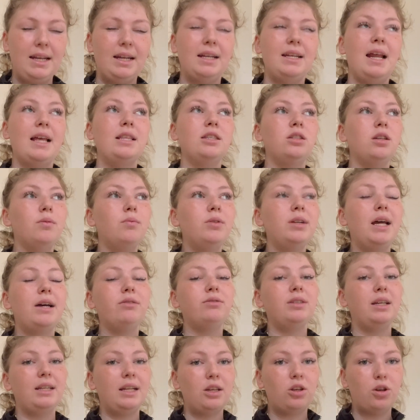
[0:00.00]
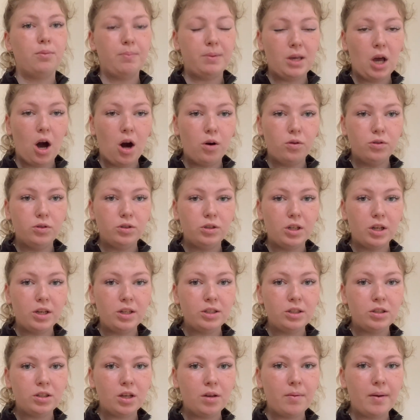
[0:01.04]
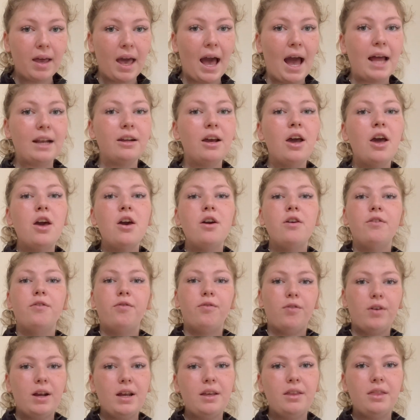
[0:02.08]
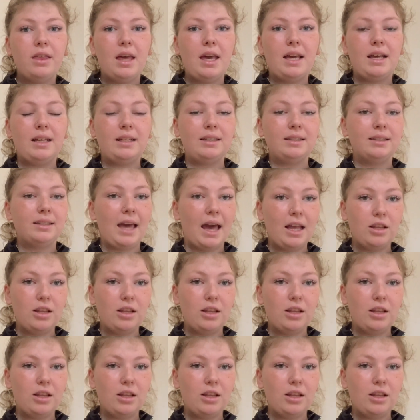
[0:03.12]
And then someone else said it could be ulcers. So we had 3 things